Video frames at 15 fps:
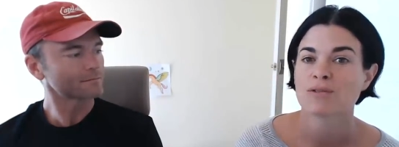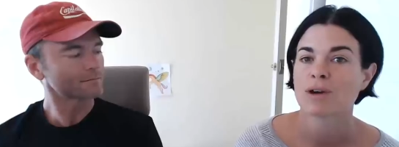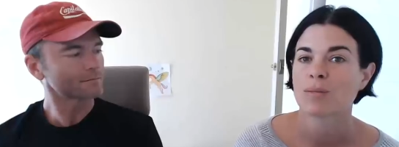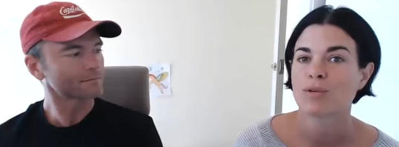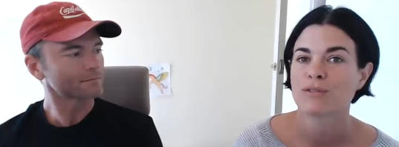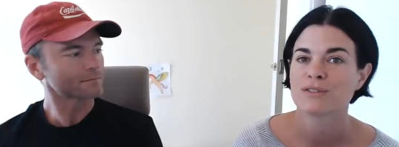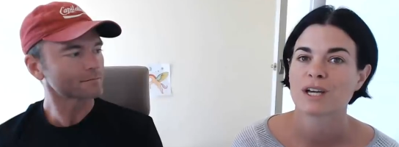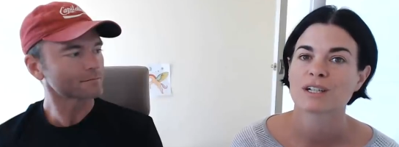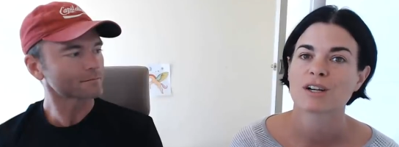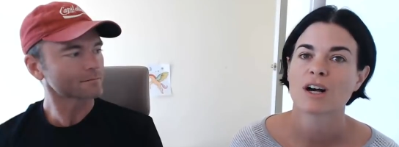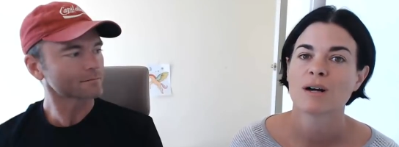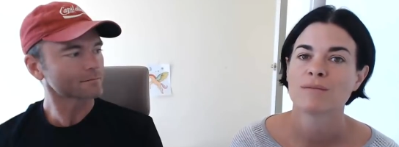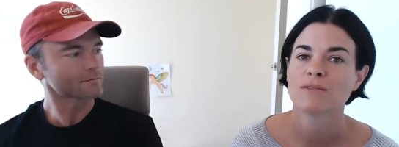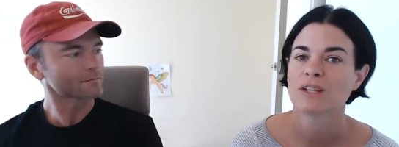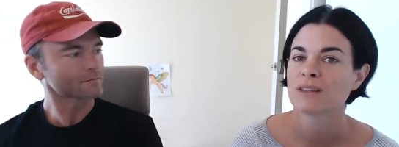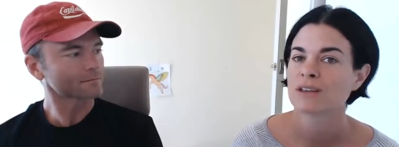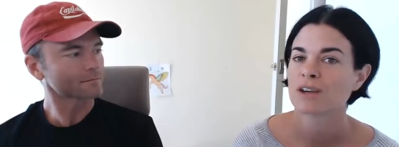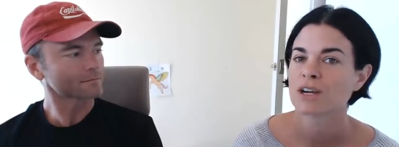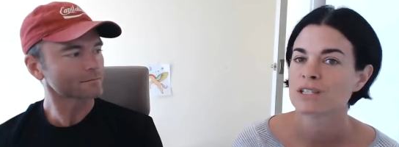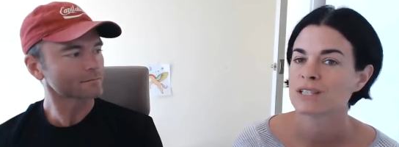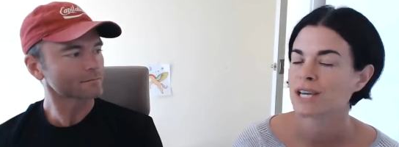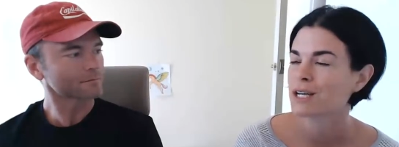Speaker 1: submit them at rob wolf dot
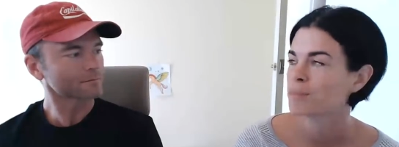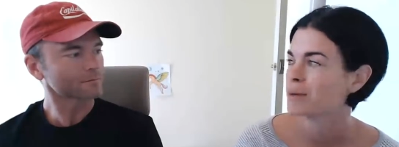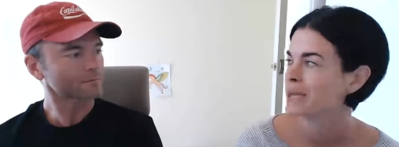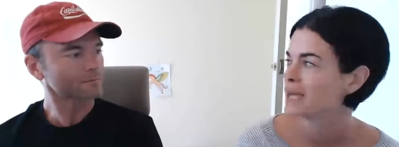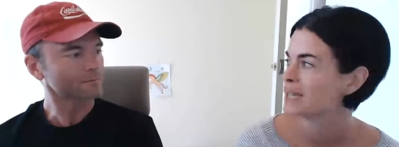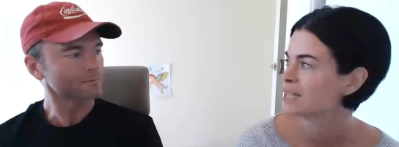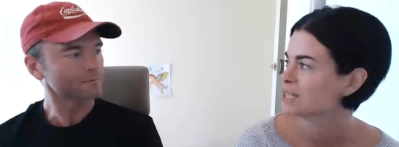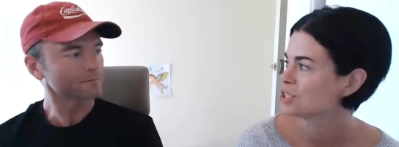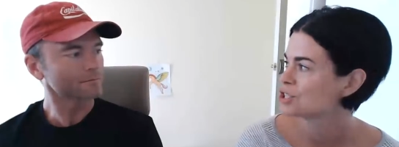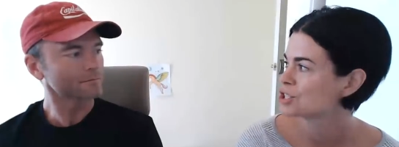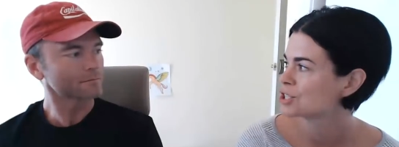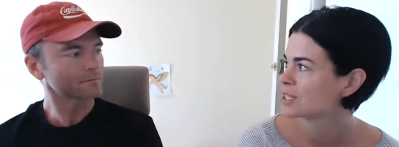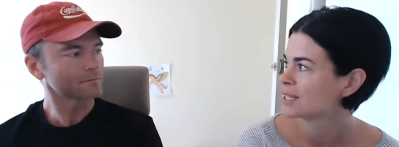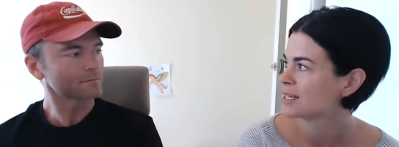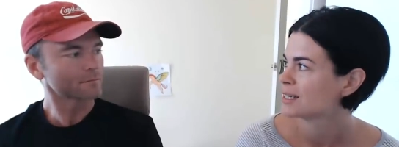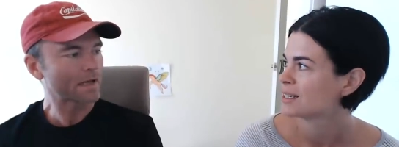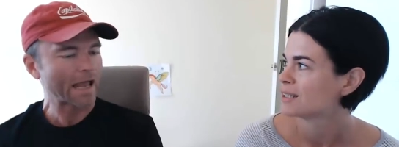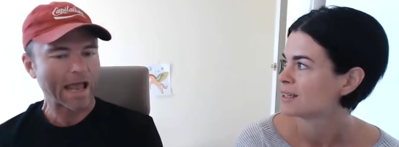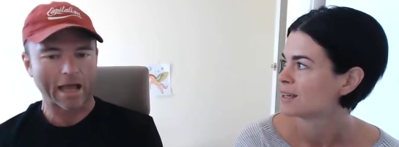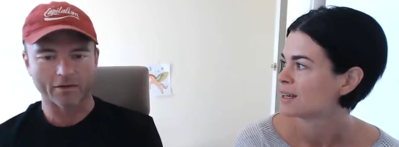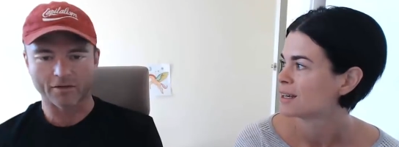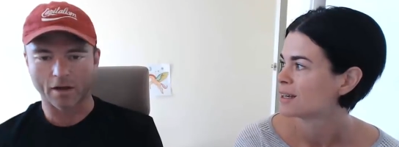com via the contact page.
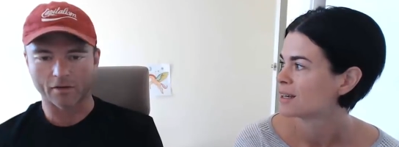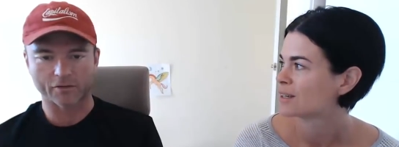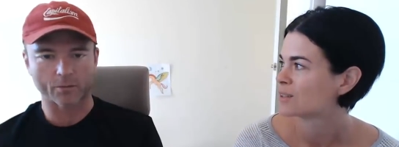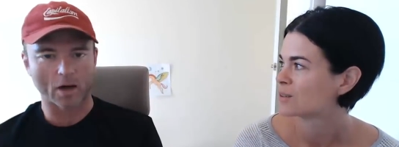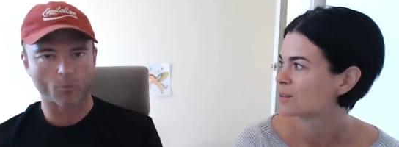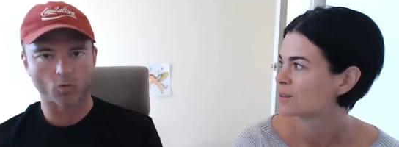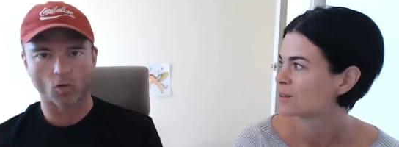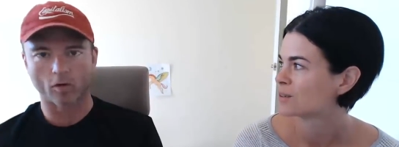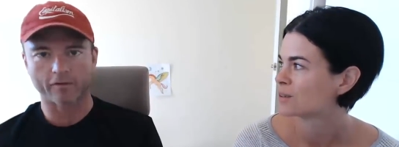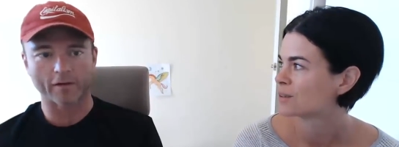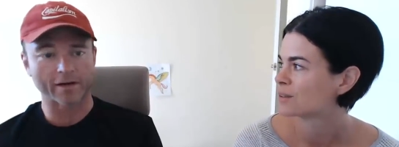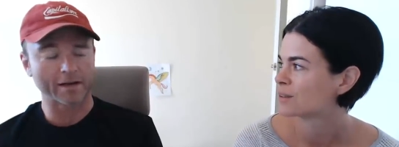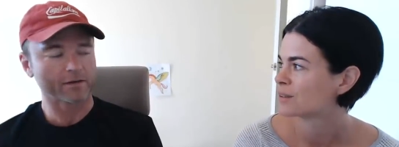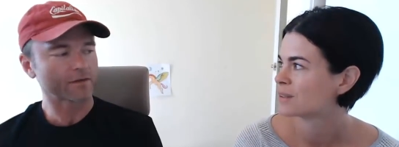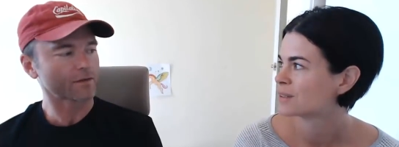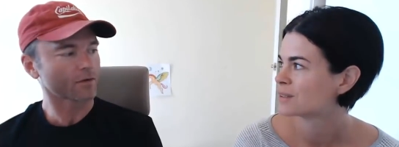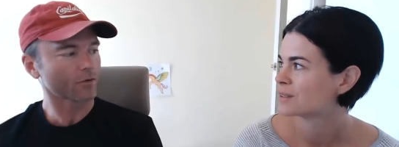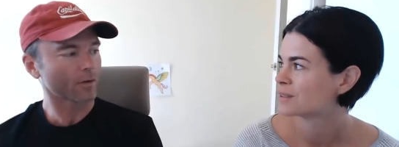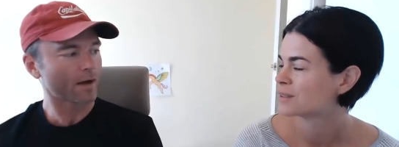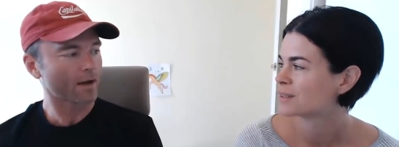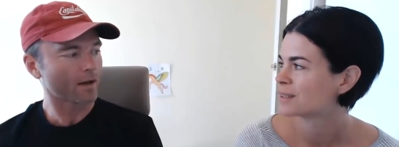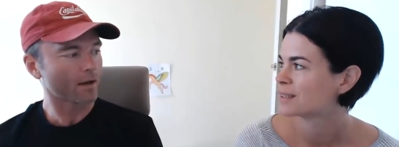
Speaker 2: At DosRobWolf on
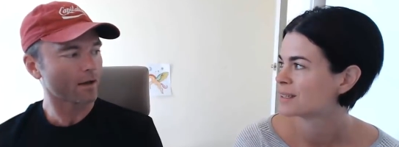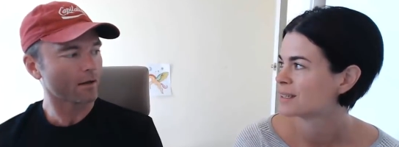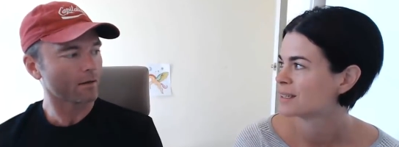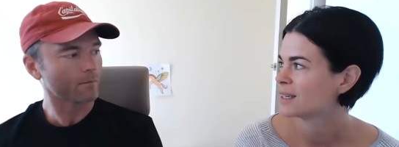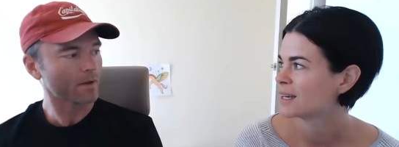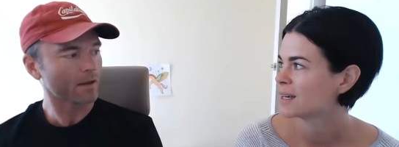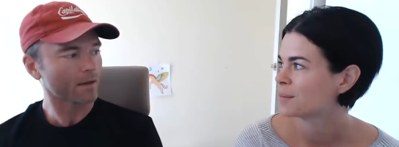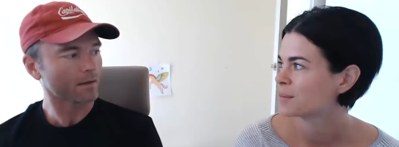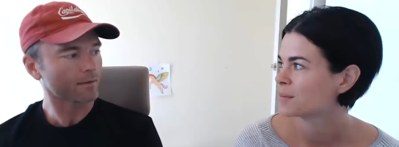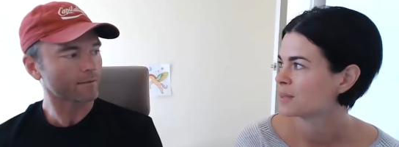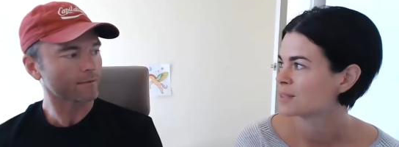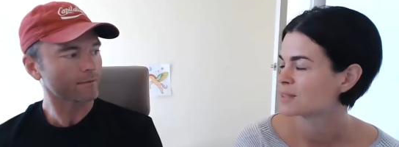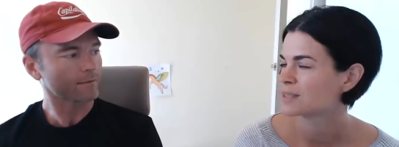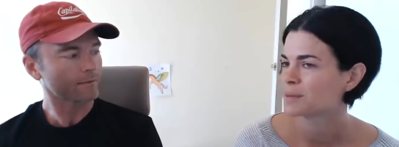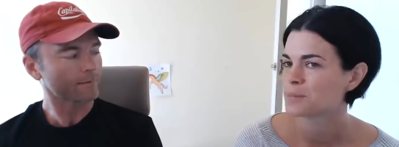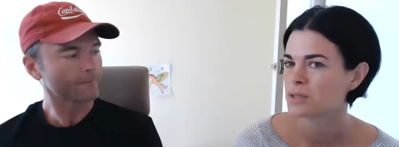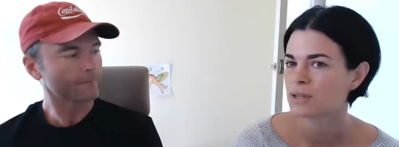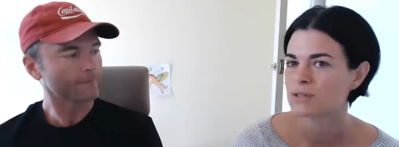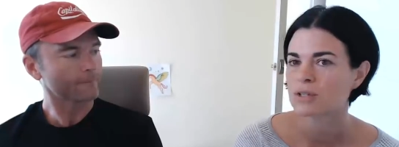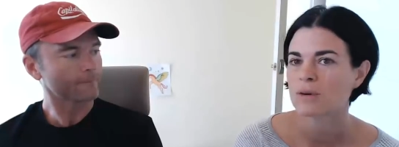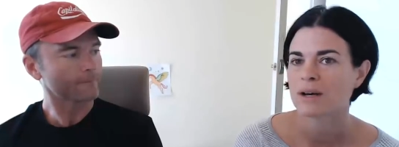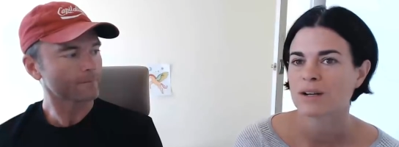Instagram.
Speaker 1: Yeah, these
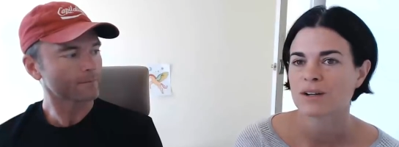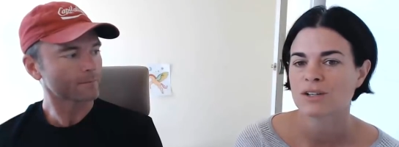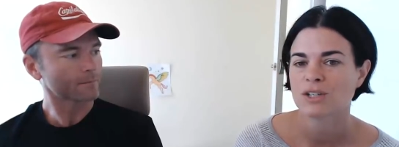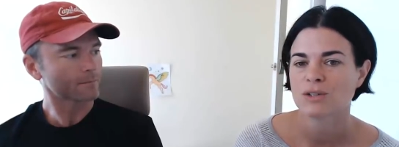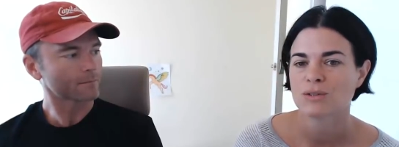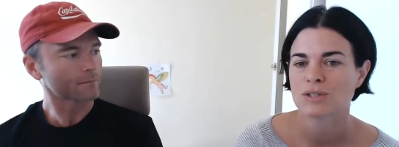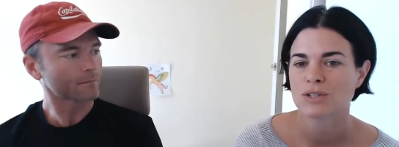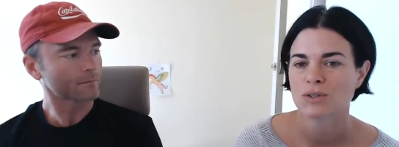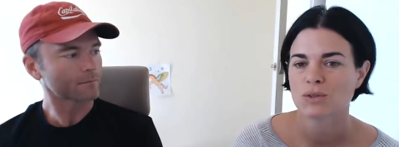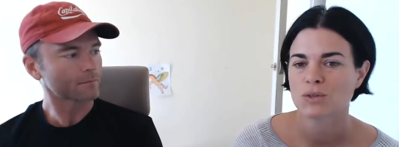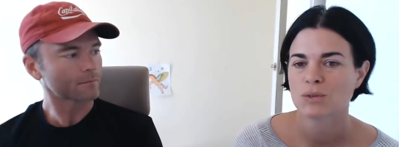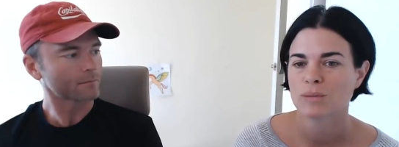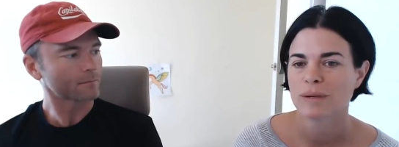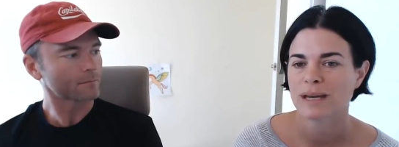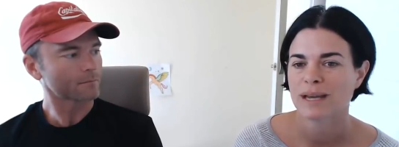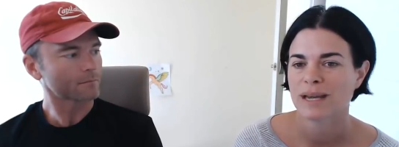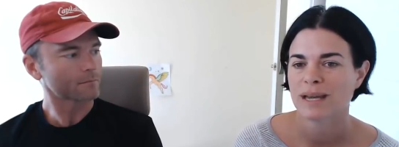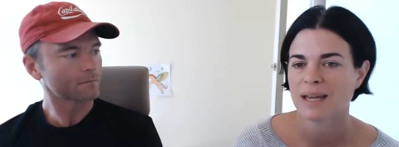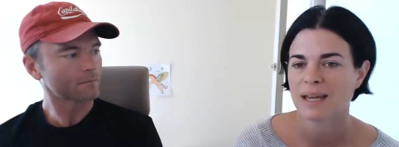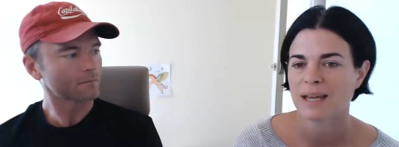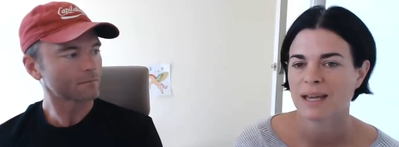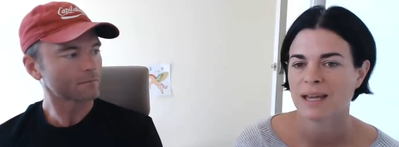clips also go out on
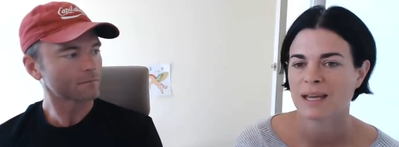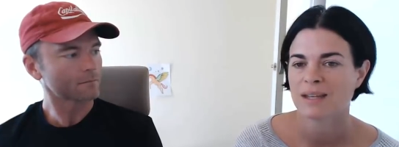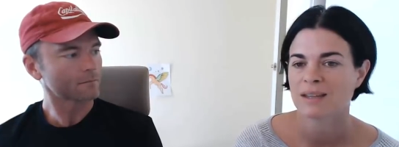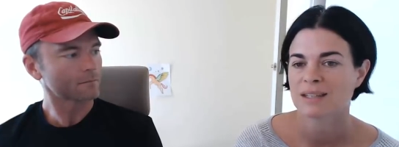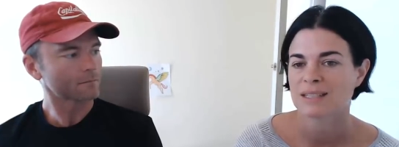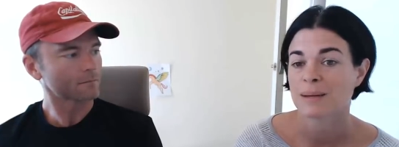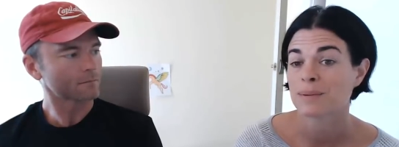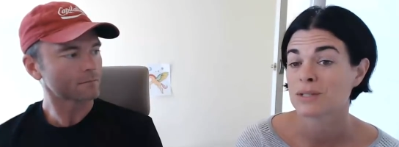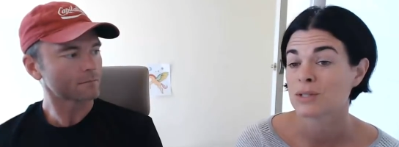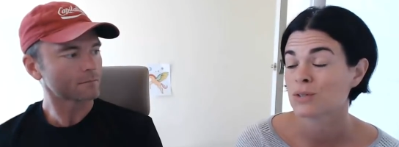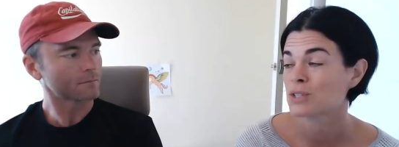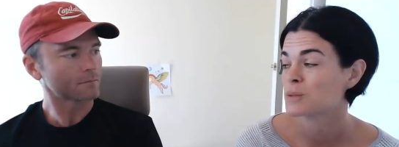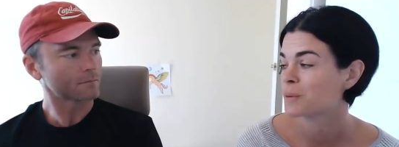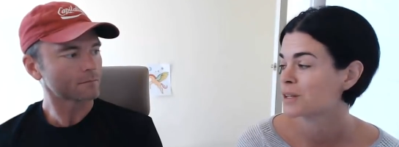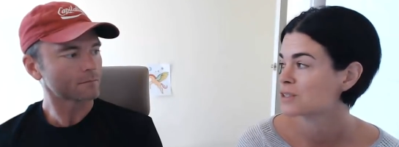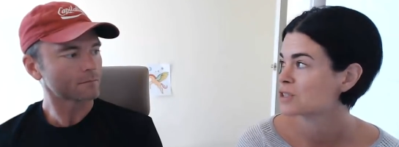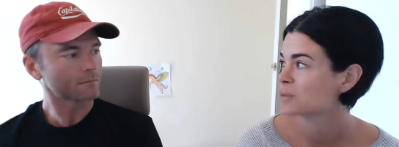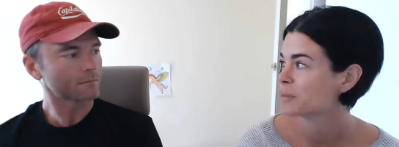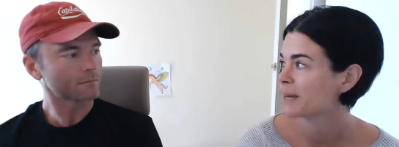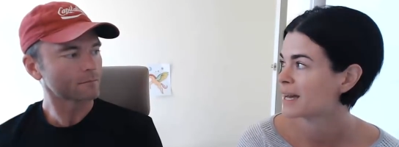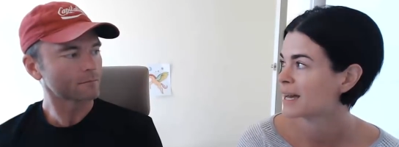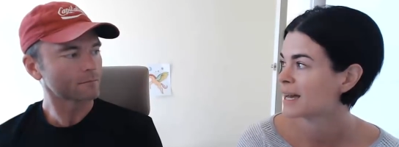YouTube. And this episode is
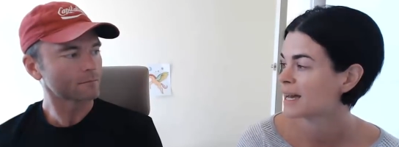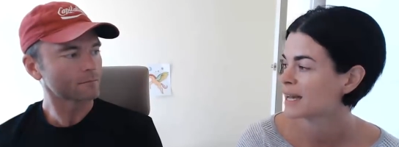sponsored